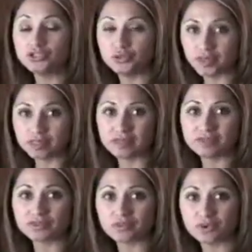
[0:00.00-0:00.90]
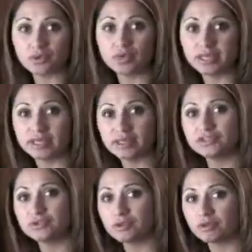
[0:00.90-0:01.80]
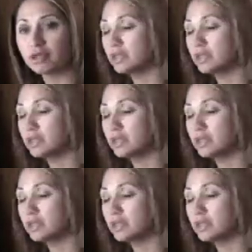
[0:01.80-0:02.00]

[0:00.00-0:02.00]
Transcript: doing things on their own and getting to where they